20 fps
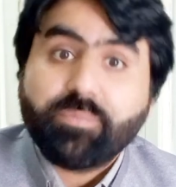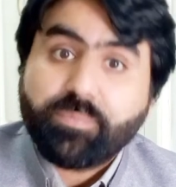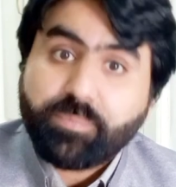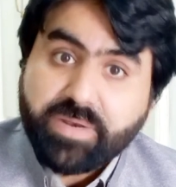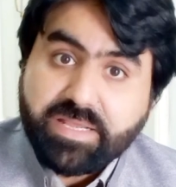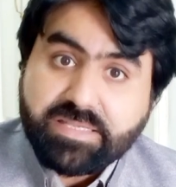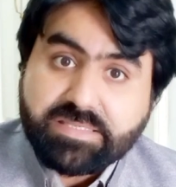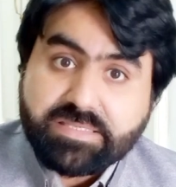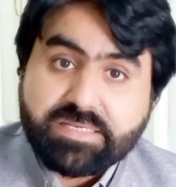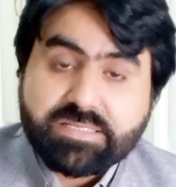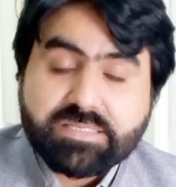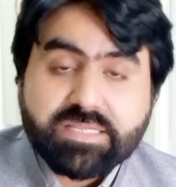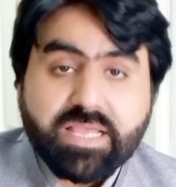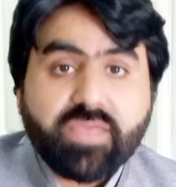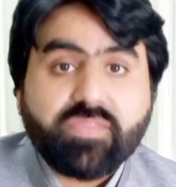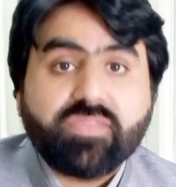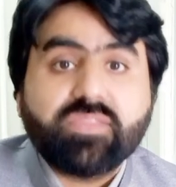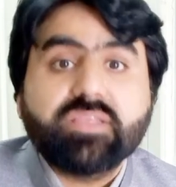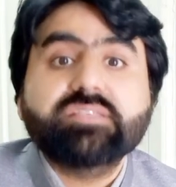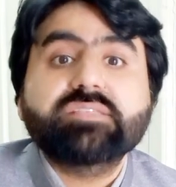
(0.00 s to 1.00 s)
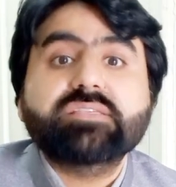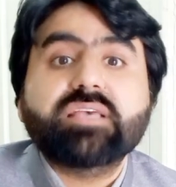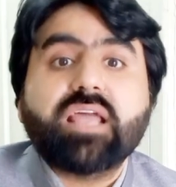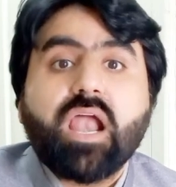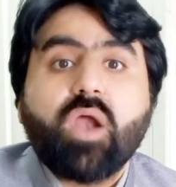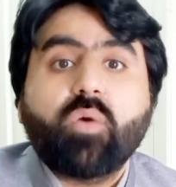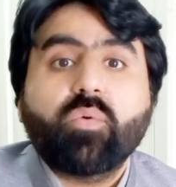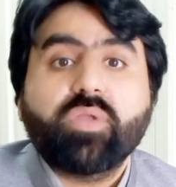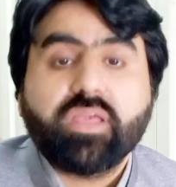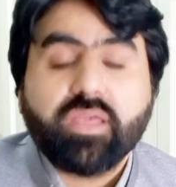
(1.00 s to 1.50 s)
present in the
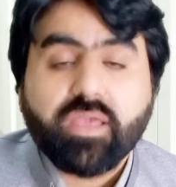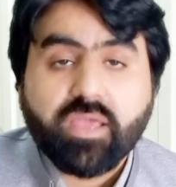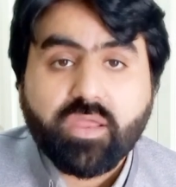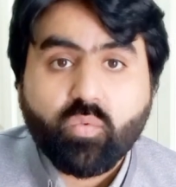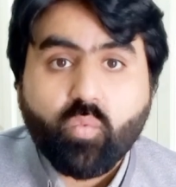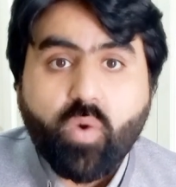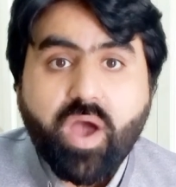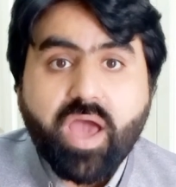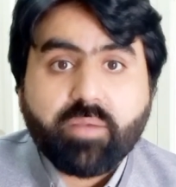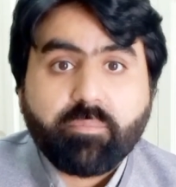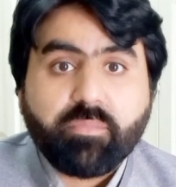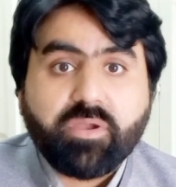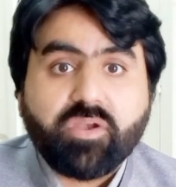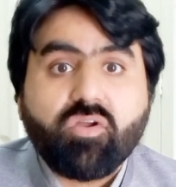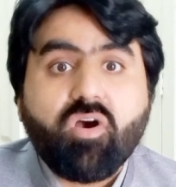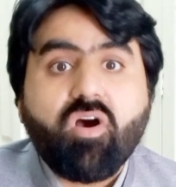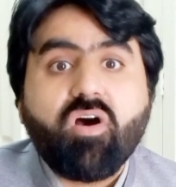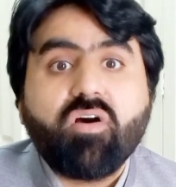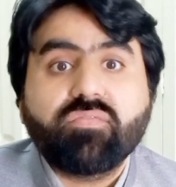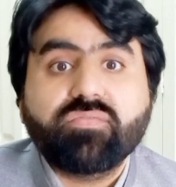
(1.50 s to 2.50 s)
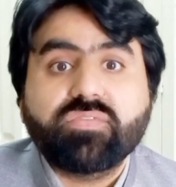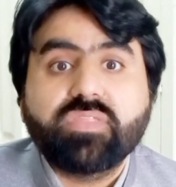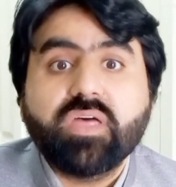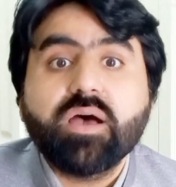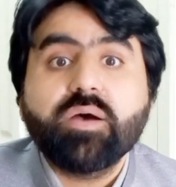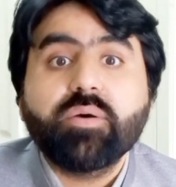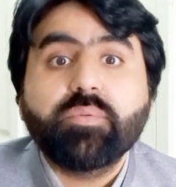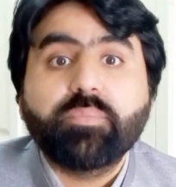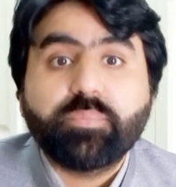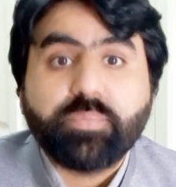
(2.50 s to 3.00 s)
surrounding environment of the
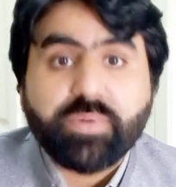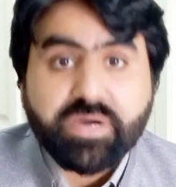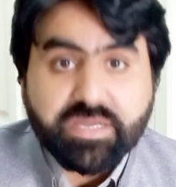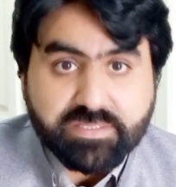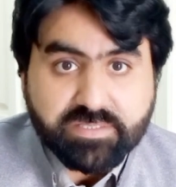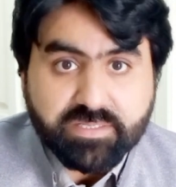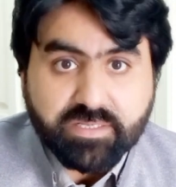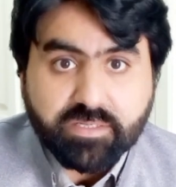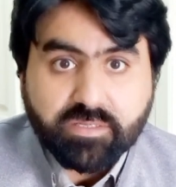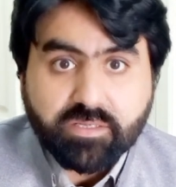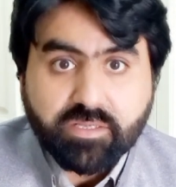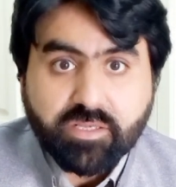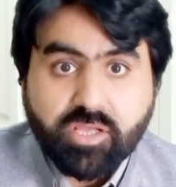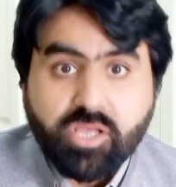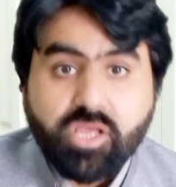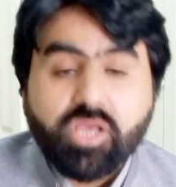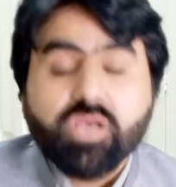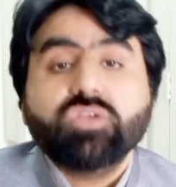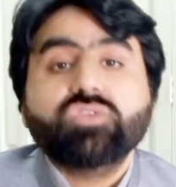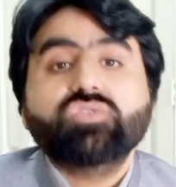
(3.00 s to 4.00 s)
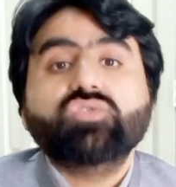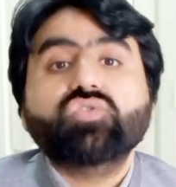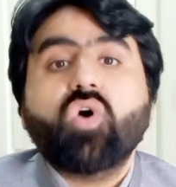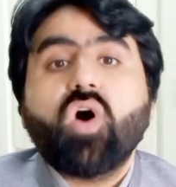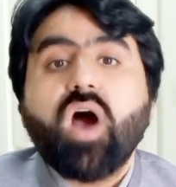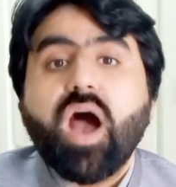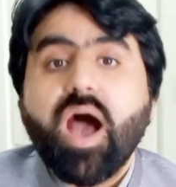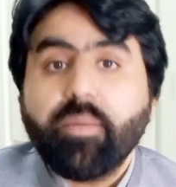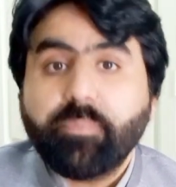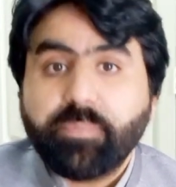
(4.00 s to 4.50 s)
person. So a